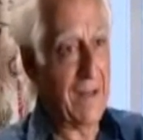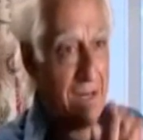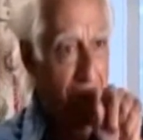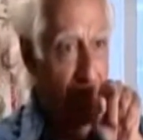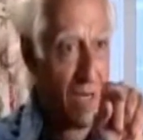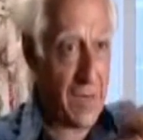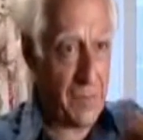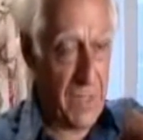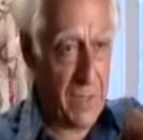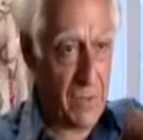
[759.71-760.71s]
And you can't
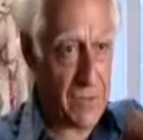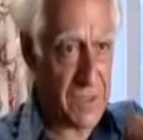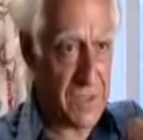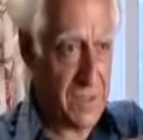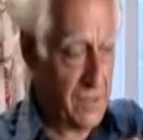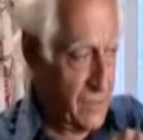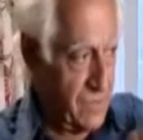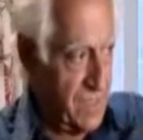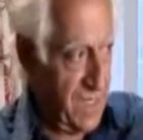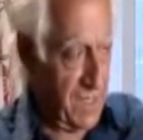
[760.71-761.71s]
be nose on or
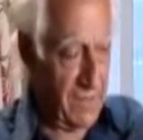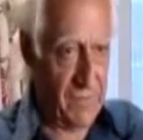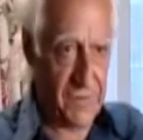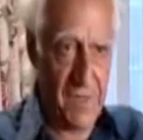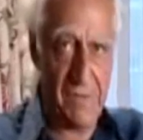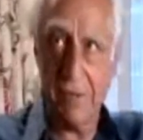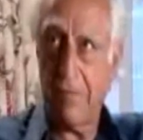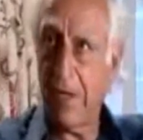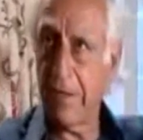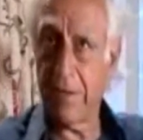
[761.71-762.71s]
dead level to every
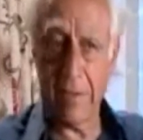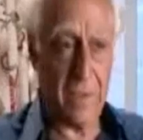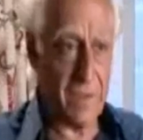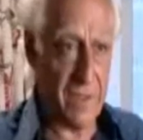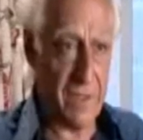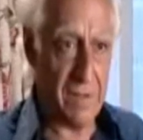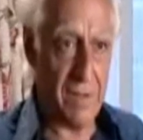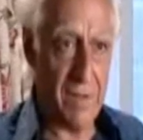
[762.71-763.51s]
radar in the theater.